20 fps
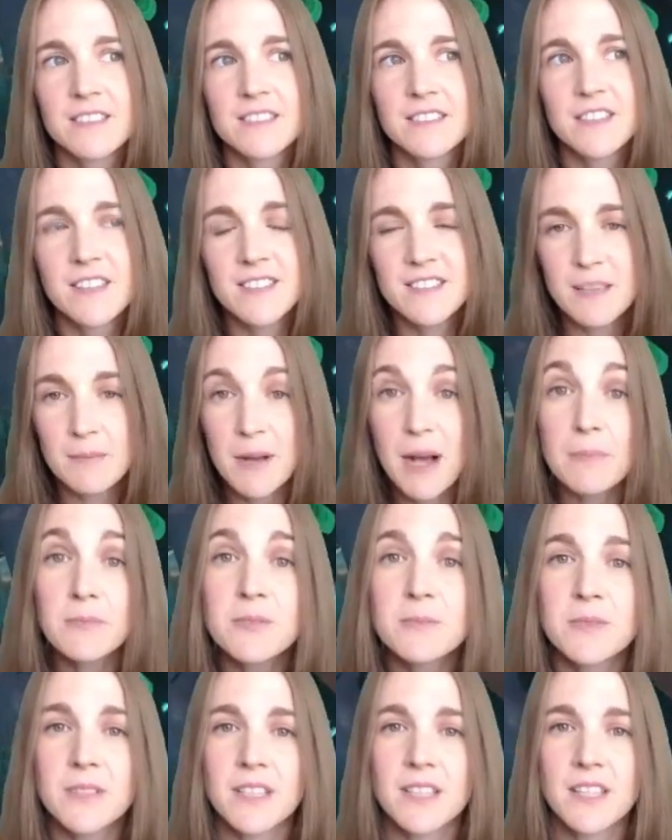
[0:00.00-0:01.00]

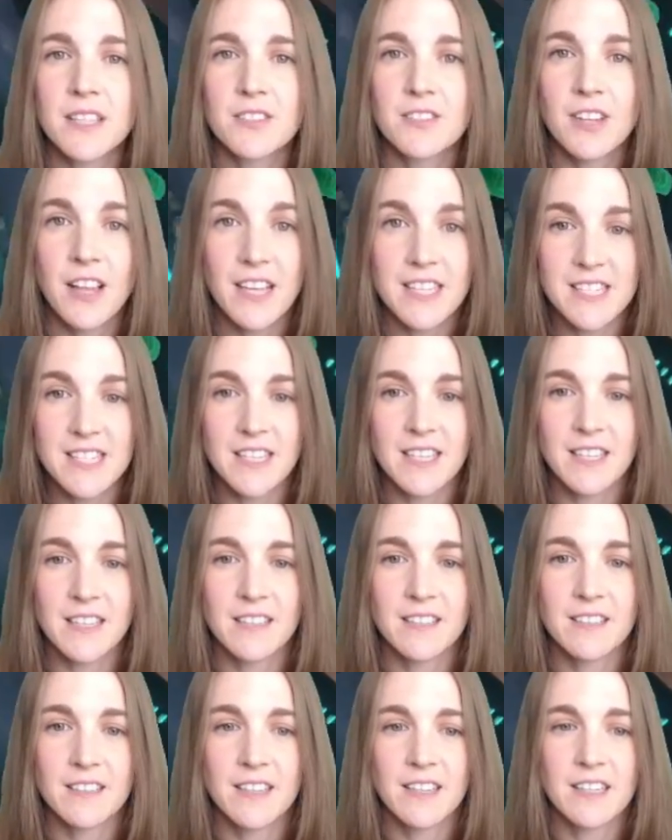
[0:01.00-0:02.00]
suboptimally
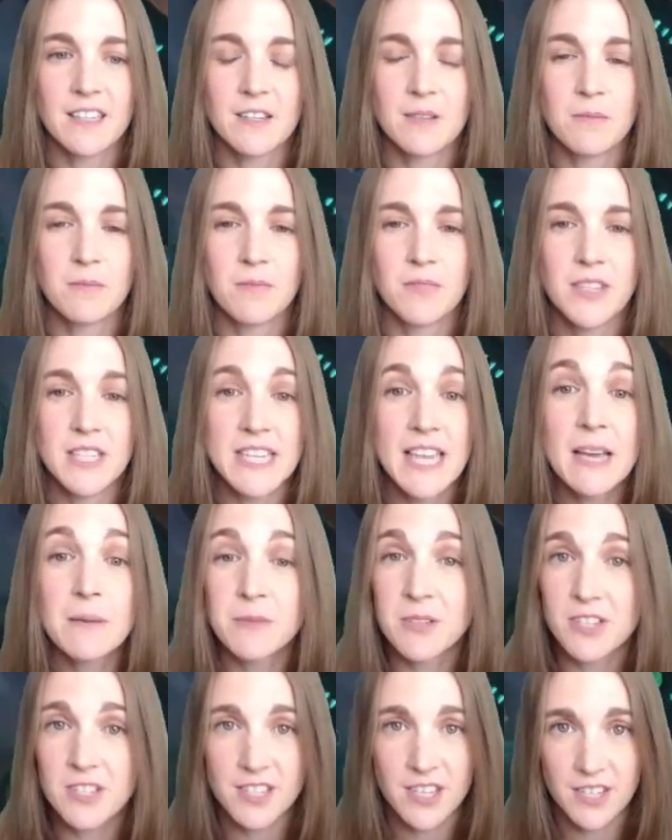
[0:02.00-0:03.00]
utilizing the
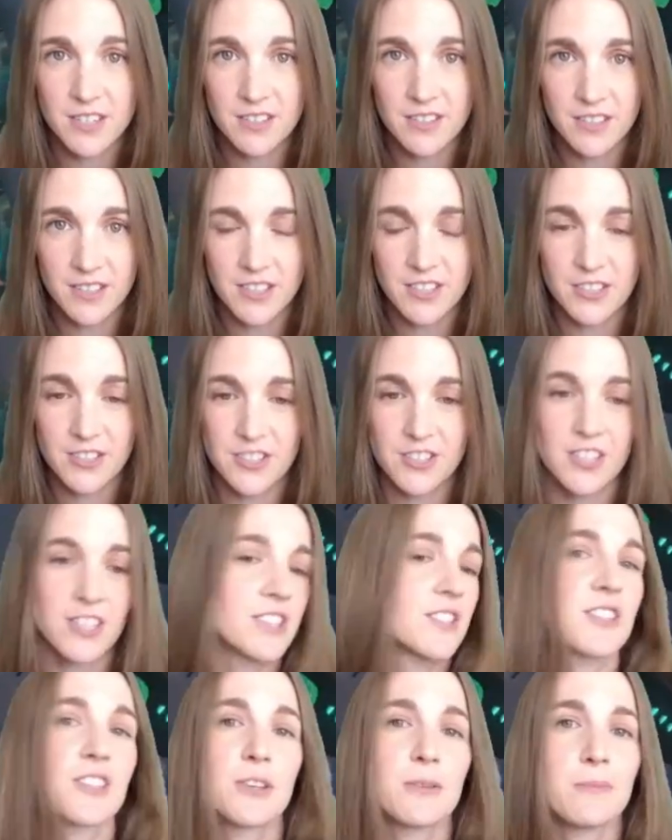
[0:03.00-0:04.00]
damage that her
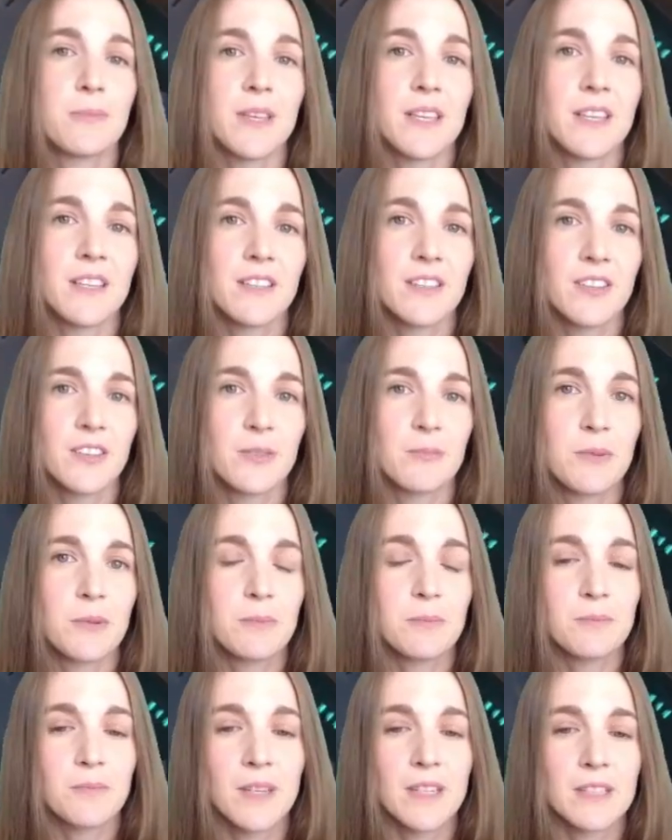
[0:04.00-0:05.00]
turrets could be
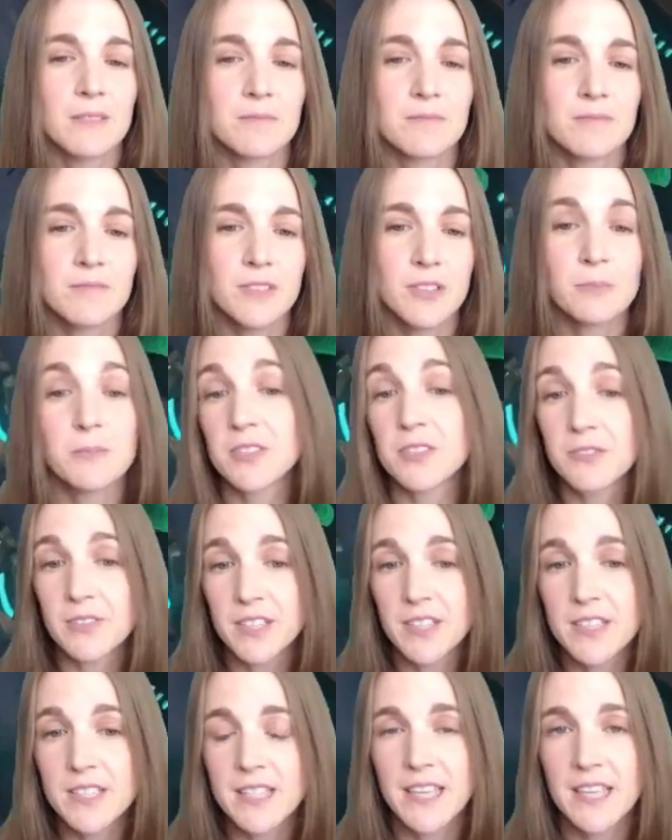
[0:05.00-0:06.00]
doing
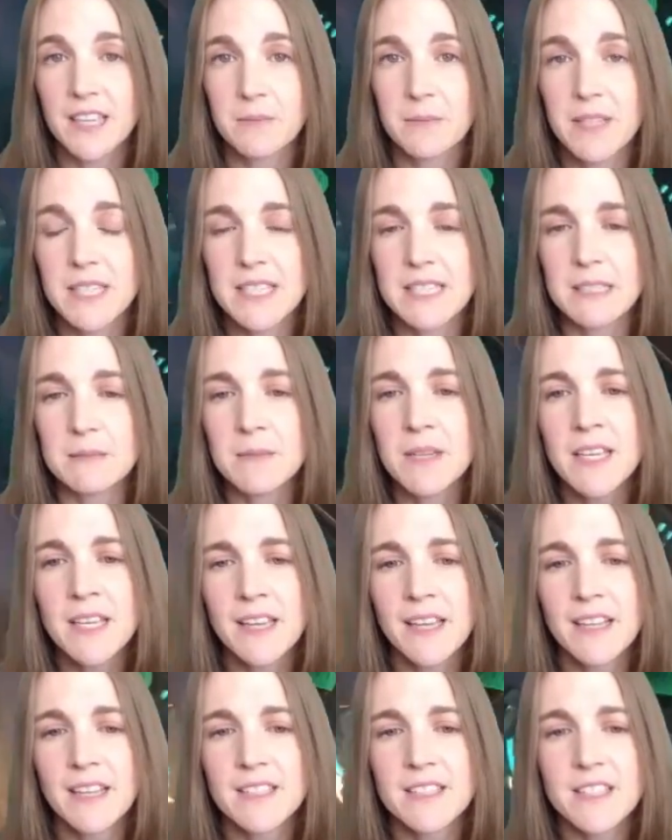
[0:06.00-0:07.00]
to the enemy team.
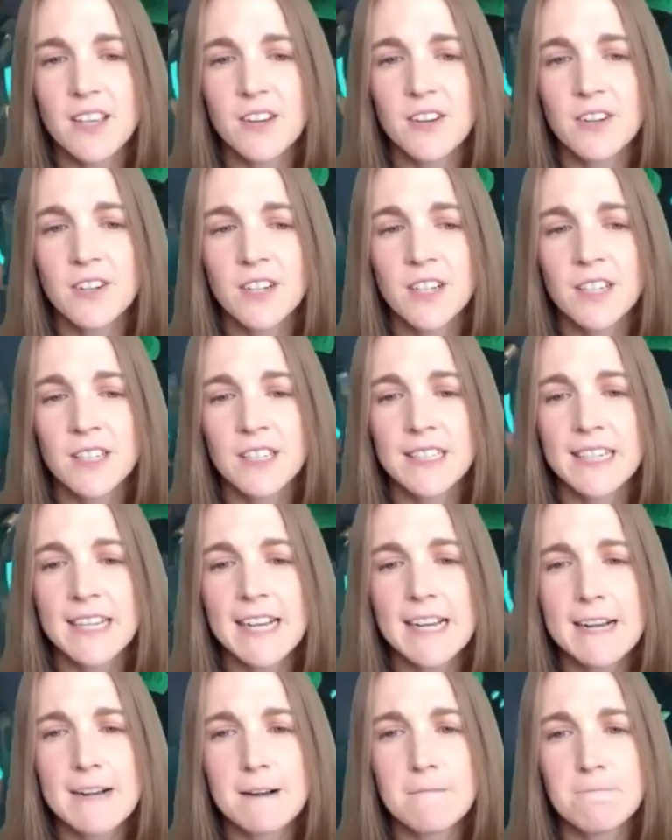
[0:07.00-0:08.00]
And so,
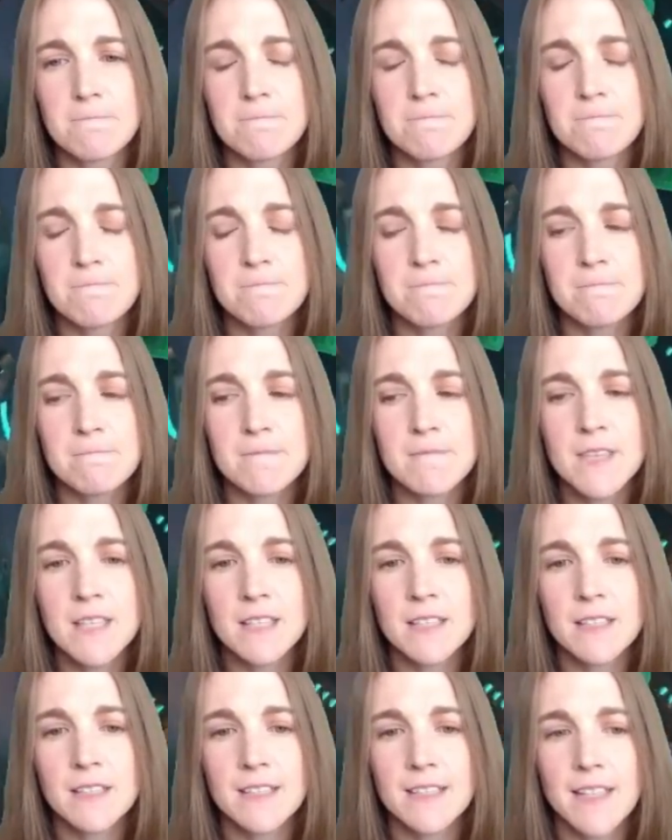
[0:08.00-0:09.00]

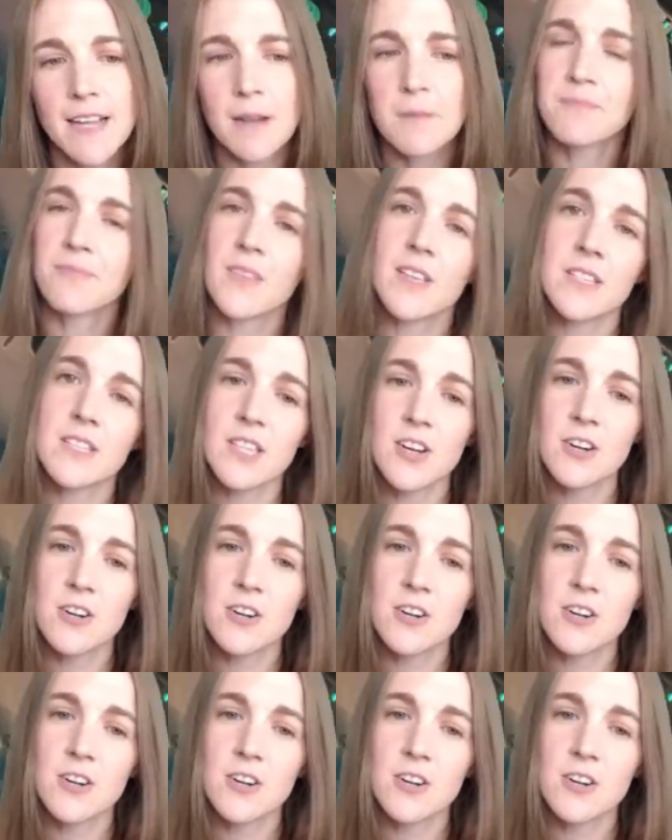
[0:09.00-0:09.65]
yeah. So